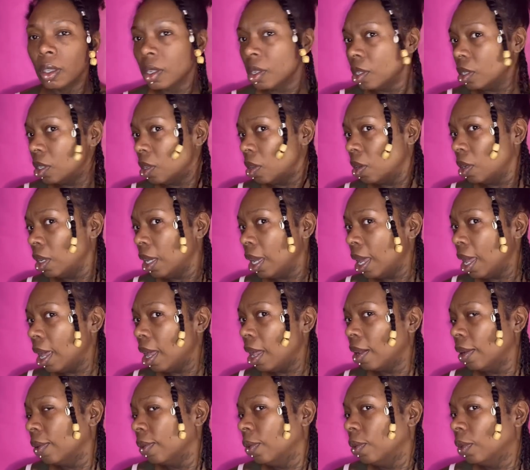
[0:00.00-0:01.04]
So yeah,
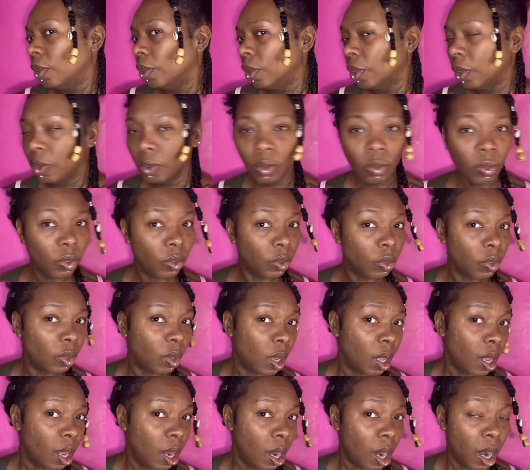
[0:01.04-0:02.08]

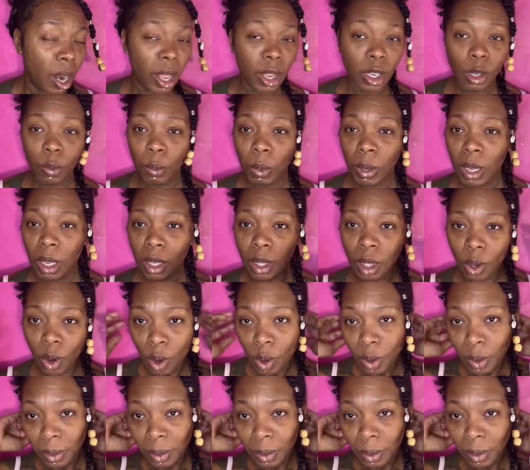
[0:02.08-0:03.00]
let's be through.